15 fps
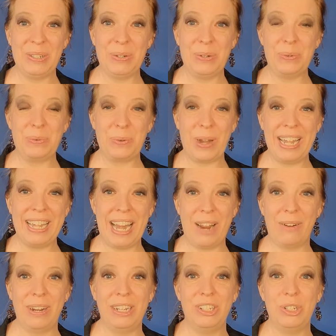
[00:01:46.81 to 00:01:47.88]
to right
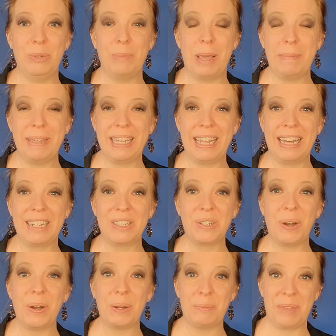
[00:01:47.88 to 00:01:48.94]
now as you might be getting
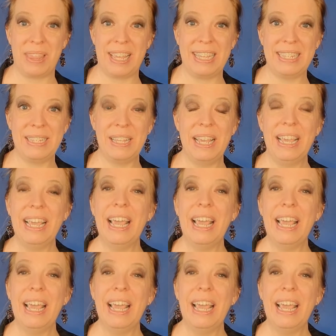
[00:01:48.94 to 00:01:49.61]
started with this.